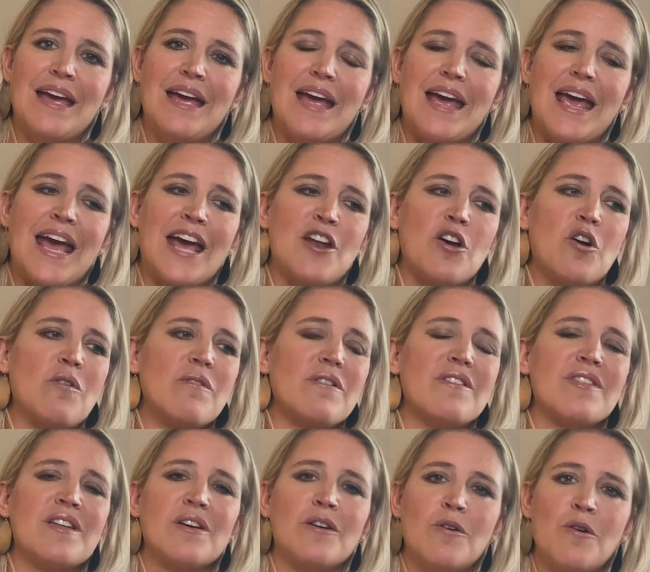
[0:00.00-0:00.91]
And over
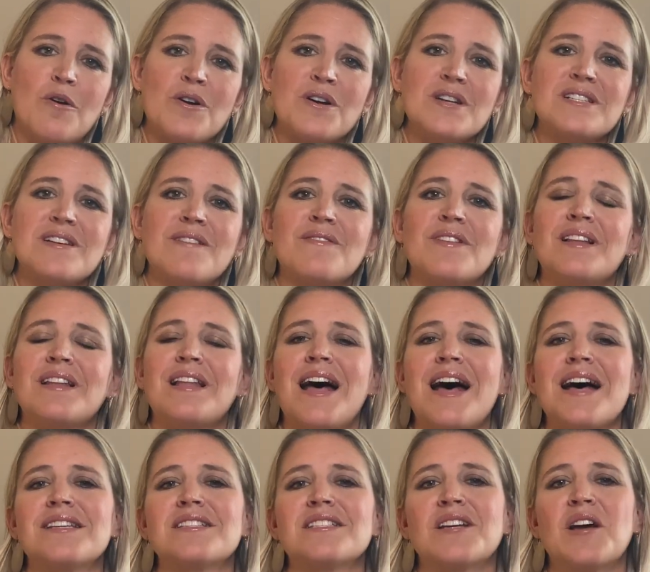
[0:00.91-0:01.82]
the course of the
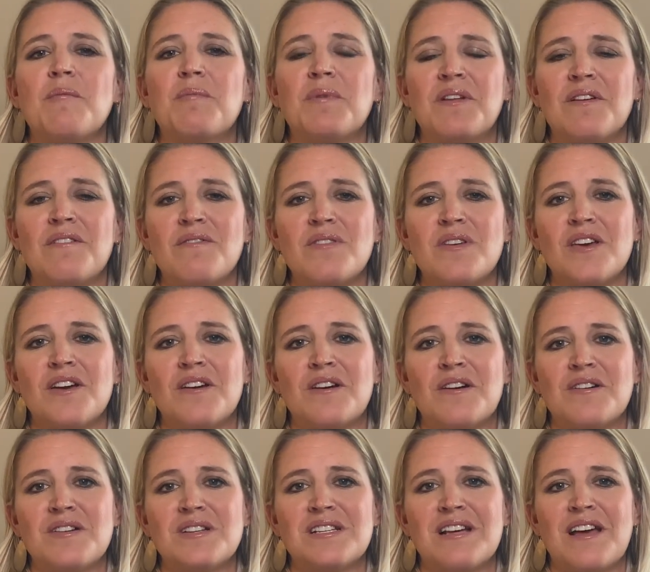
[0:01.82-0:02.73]
last couple of
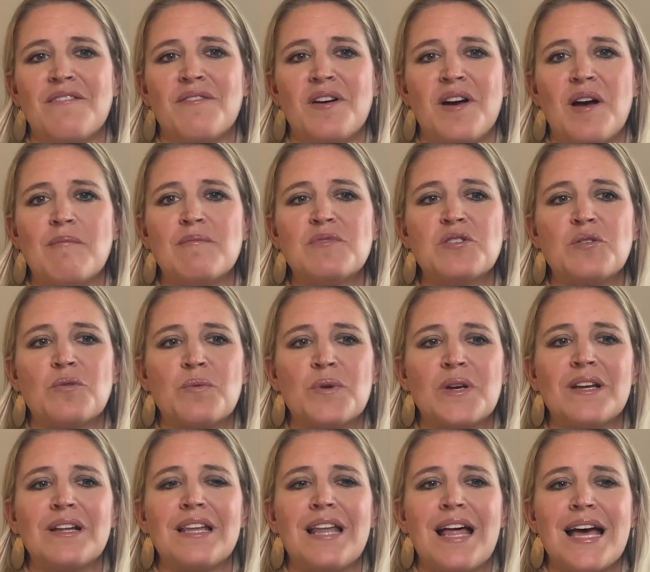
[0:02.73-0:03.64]
years, I've come to
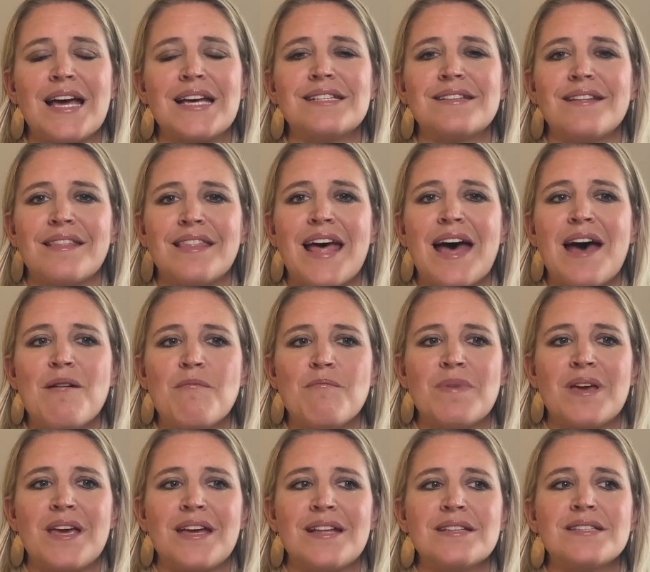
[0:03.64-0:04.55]
realize that
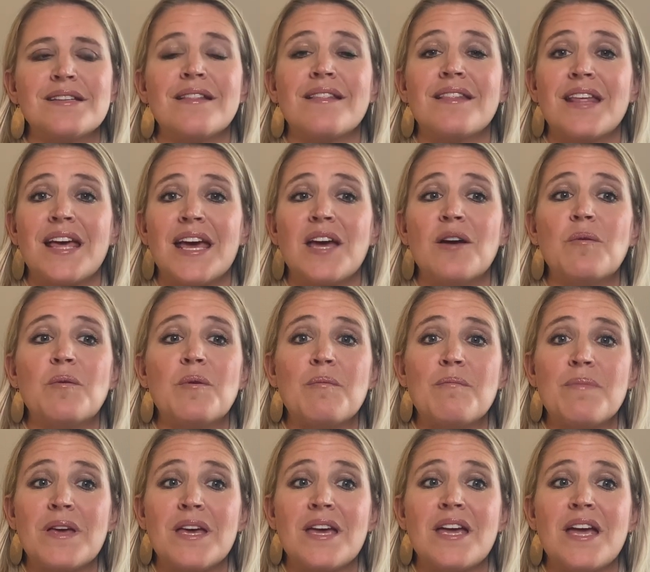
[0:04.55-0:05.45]
means, and they will
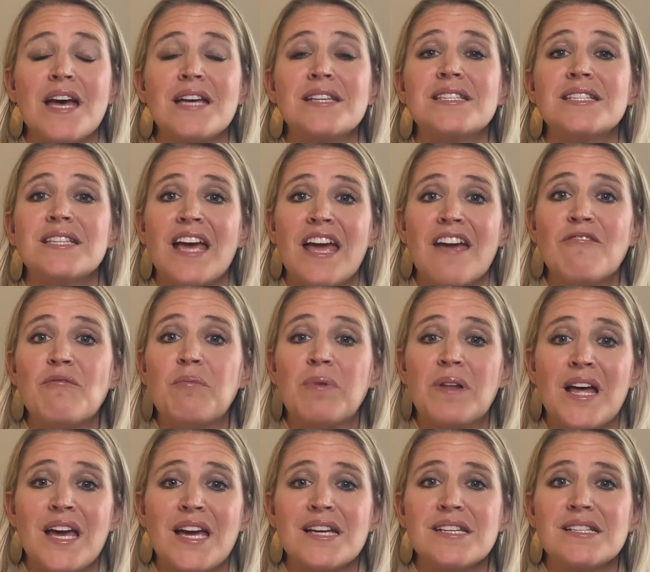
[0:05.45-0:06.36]
be a safe
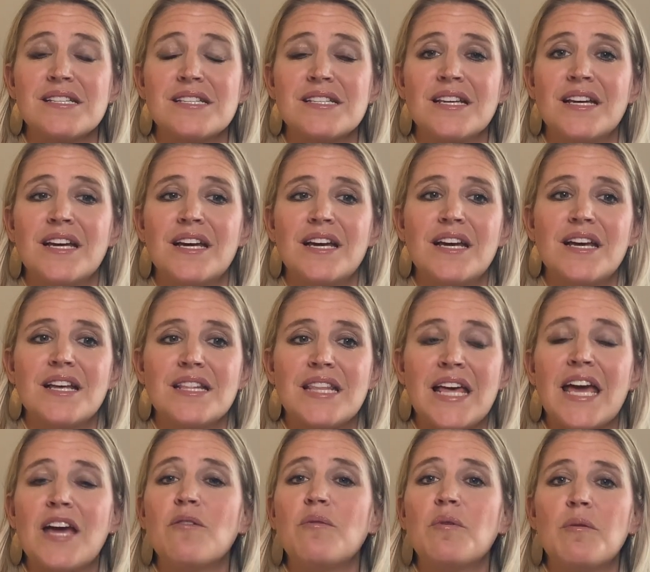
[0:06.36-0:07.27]
place.
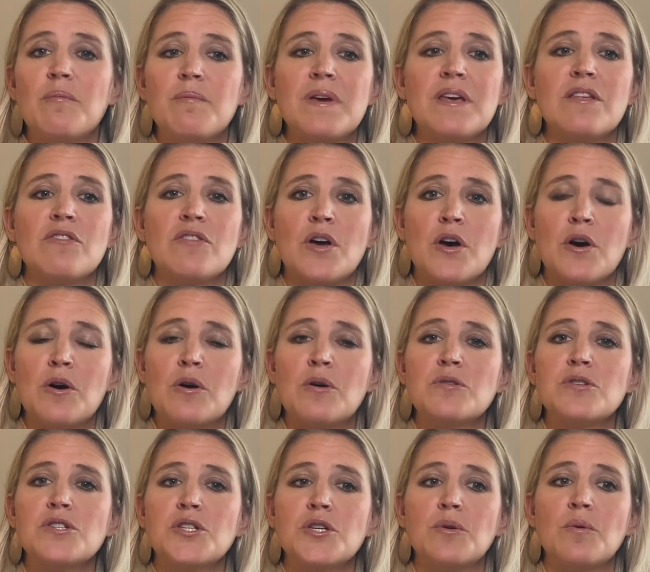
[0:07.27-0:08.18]
They will be
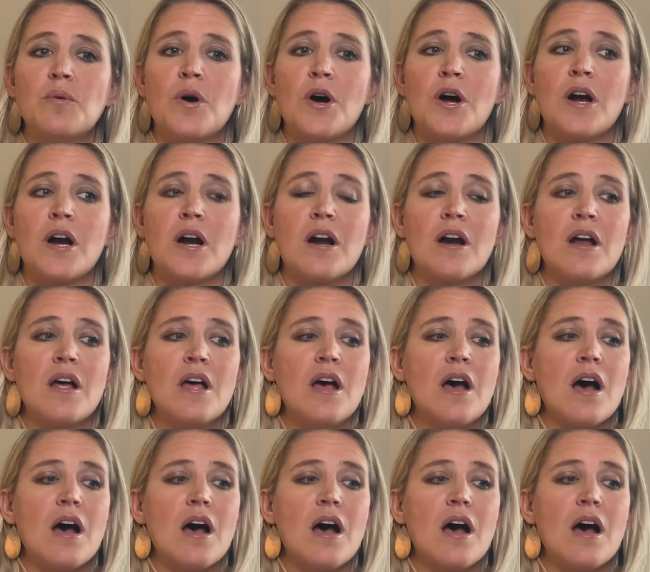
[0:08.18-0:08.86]
those who are